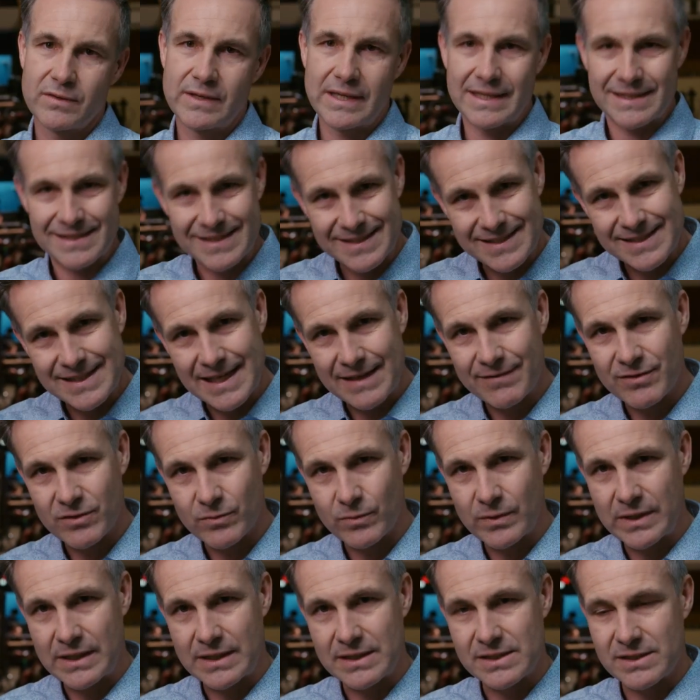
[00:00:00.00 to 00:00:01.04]
He had 7
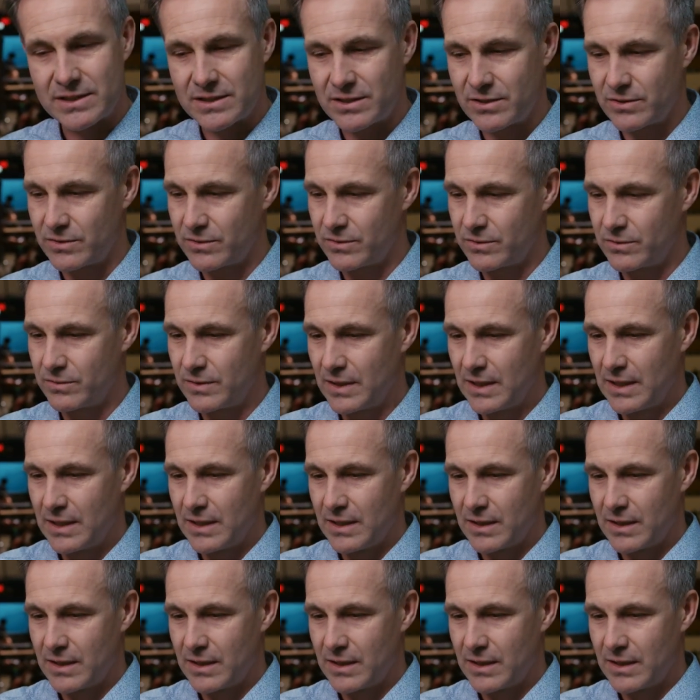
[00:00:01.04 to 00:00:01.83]
weeks to